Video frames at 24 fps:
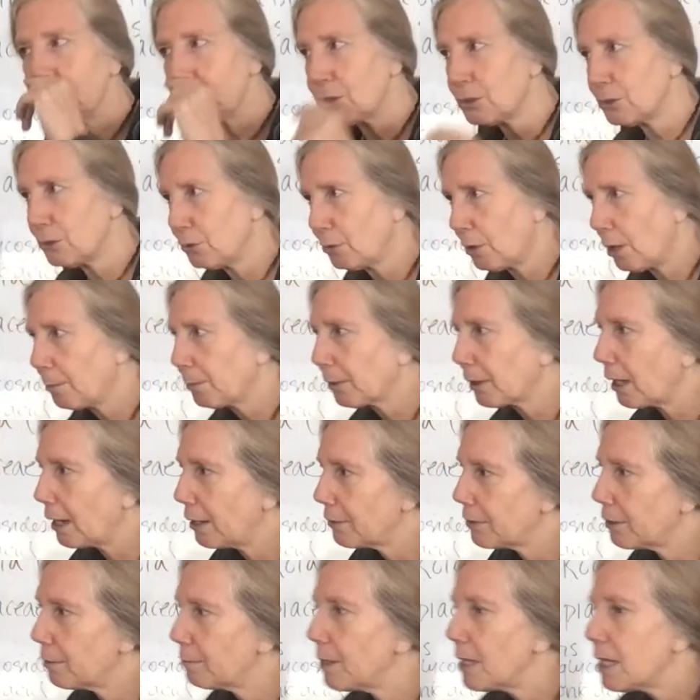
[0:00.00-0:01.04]
to apply
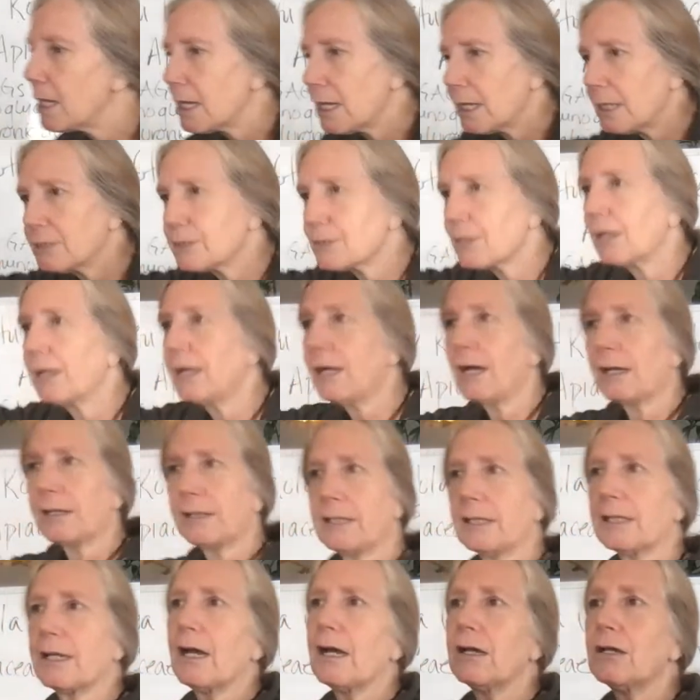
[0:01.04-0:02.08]
them is I
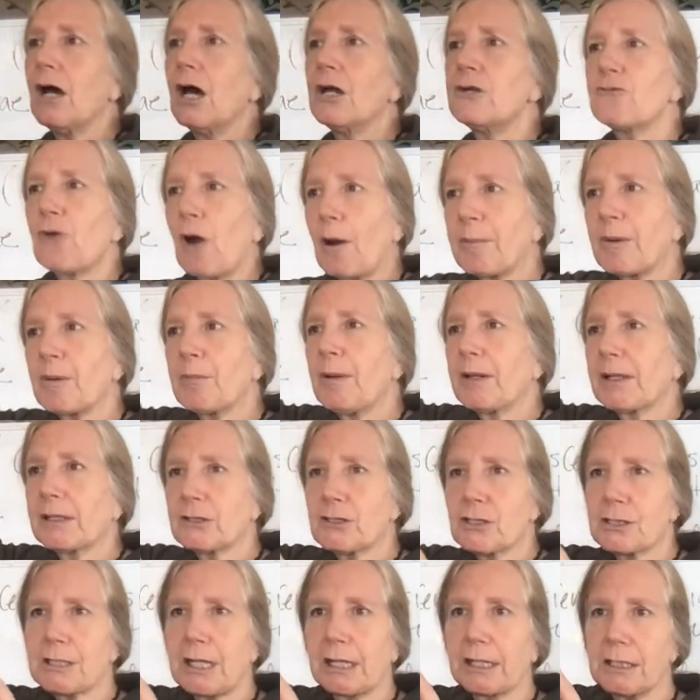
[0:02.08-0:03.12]
get a, a, dropper bottle,
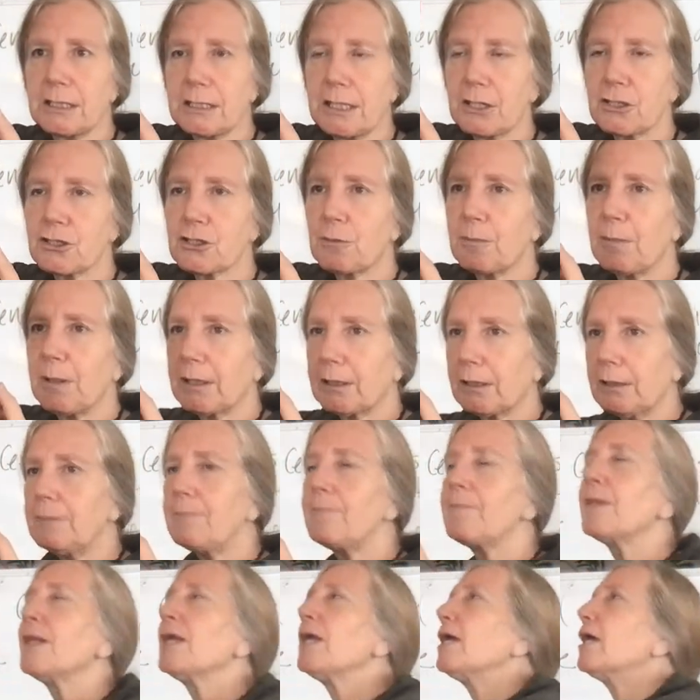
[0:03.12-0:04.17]
just like a tincture
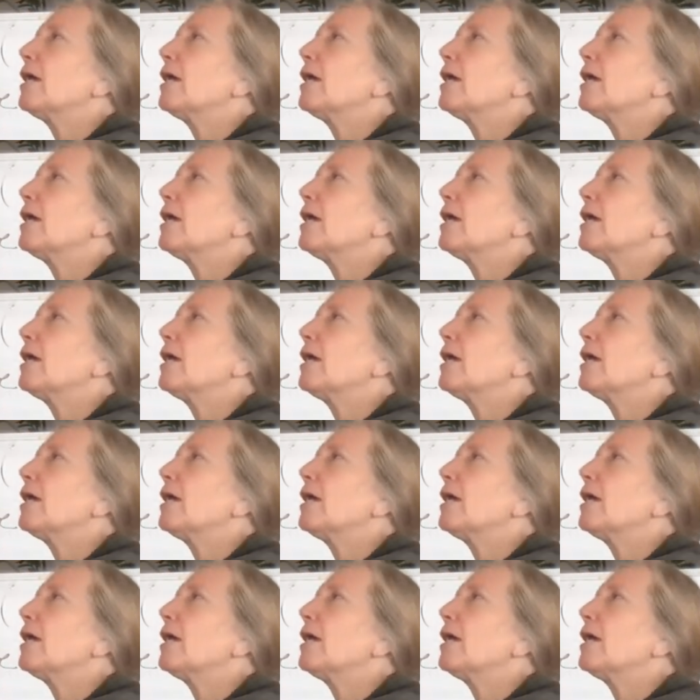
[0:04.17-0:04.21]
bottle.